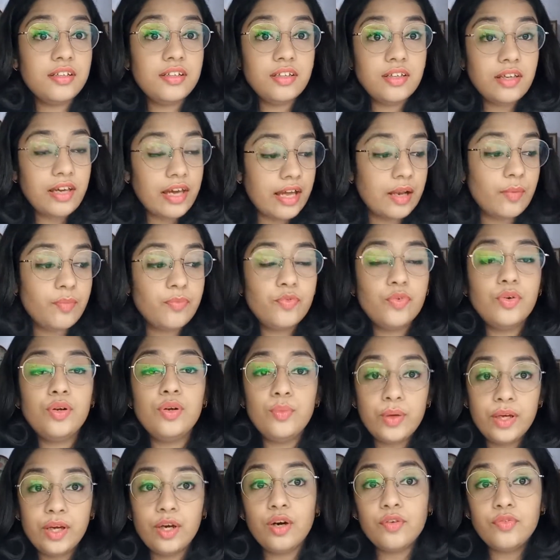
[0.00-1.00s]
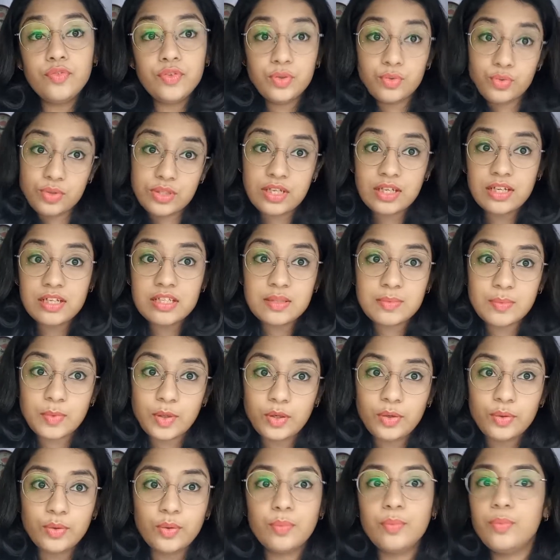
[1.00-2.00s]
helpful way of using a
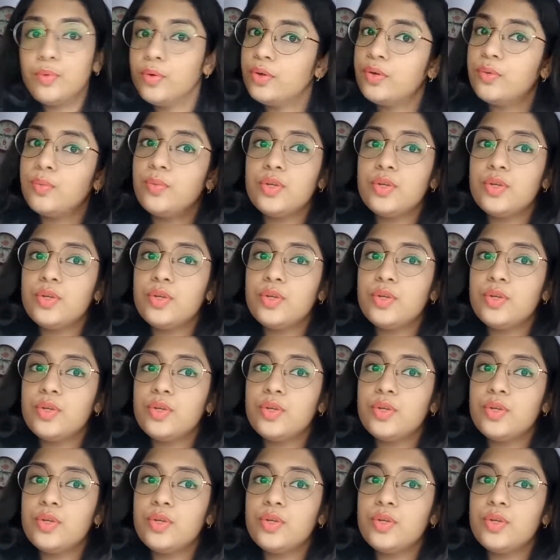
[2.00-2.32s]
small notebook,